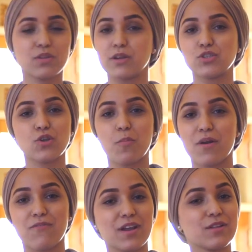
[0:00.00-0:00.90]
It's so
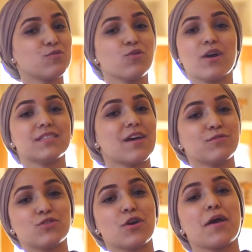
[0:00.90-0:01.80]
perfect. You guys have
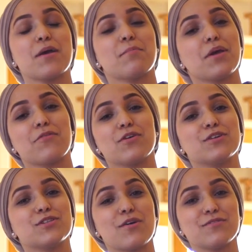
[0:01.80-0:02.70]
to try it and make it for
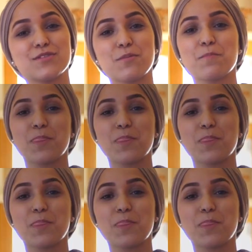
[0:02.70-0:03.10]
yourselves.